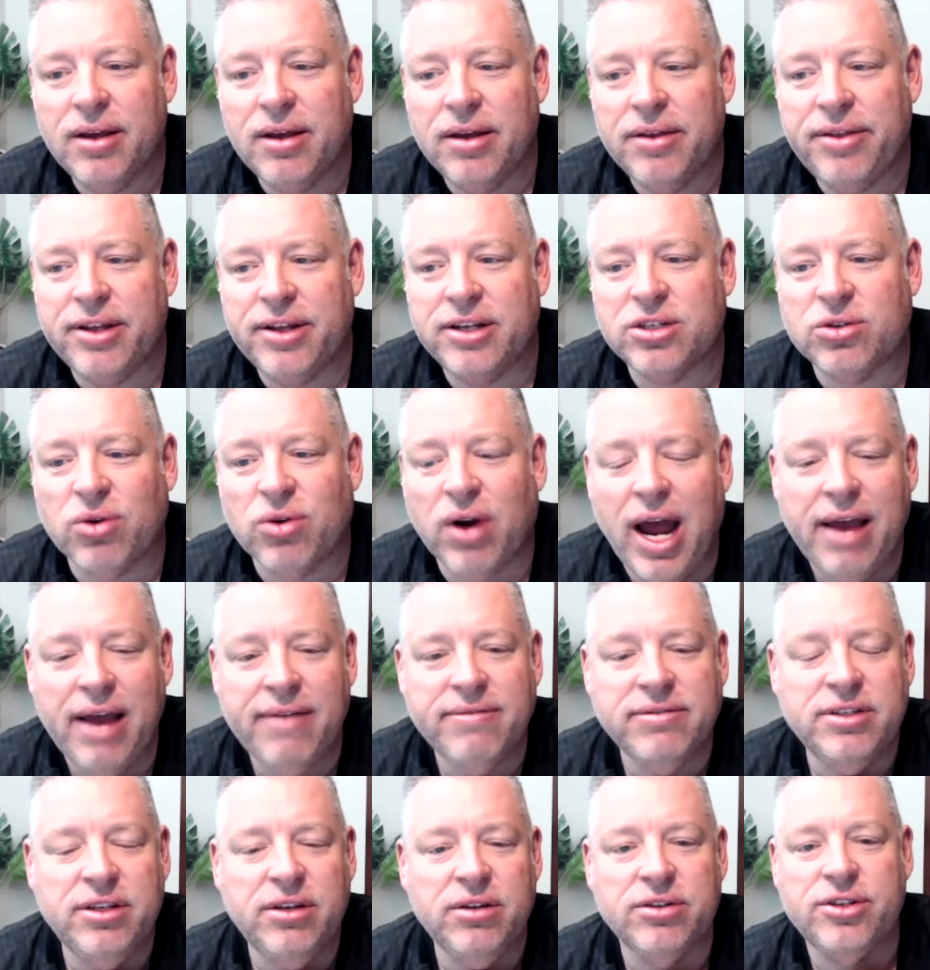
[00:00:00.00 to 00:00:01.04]
that
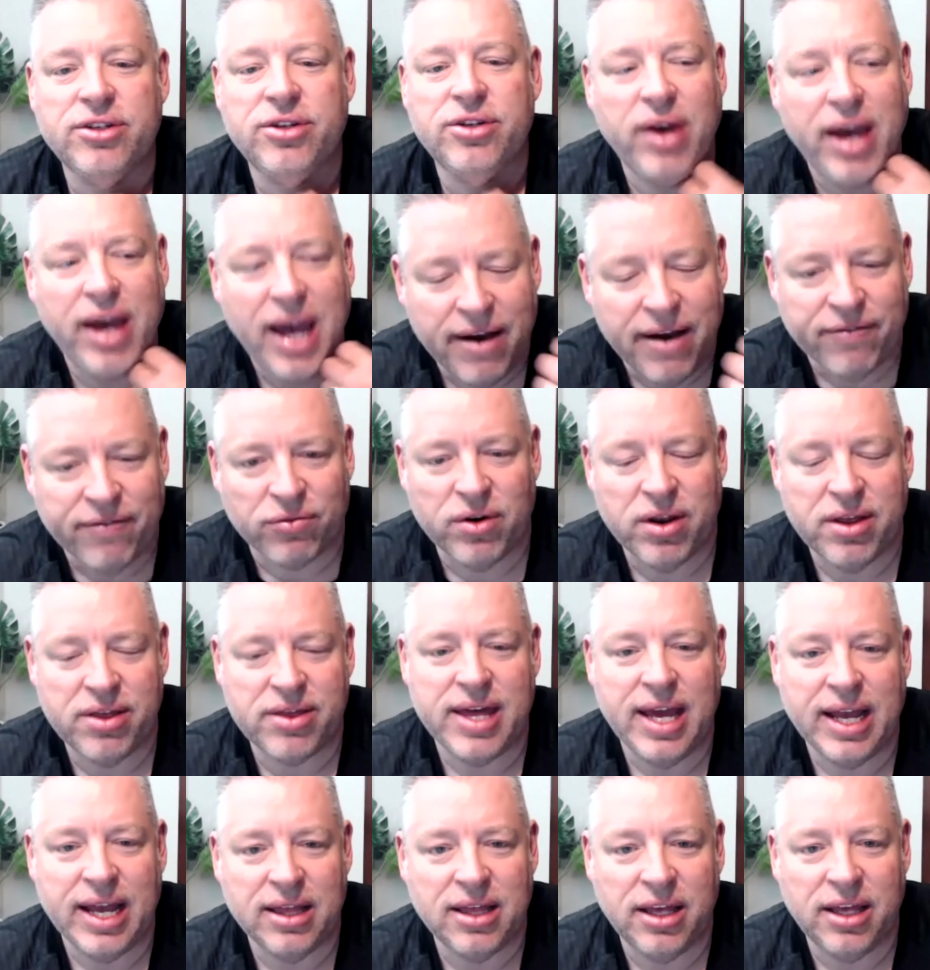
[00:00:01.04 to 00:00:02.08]
drives you to
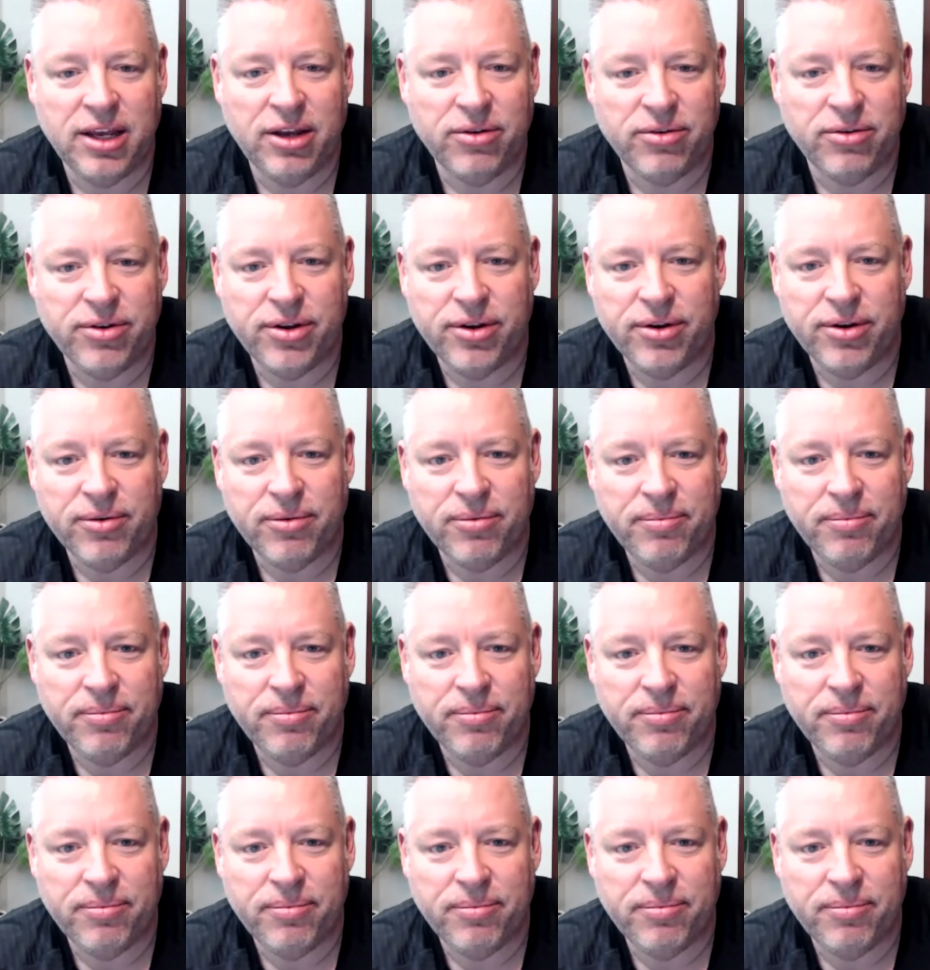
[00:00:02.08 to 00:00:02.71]
everything that you do.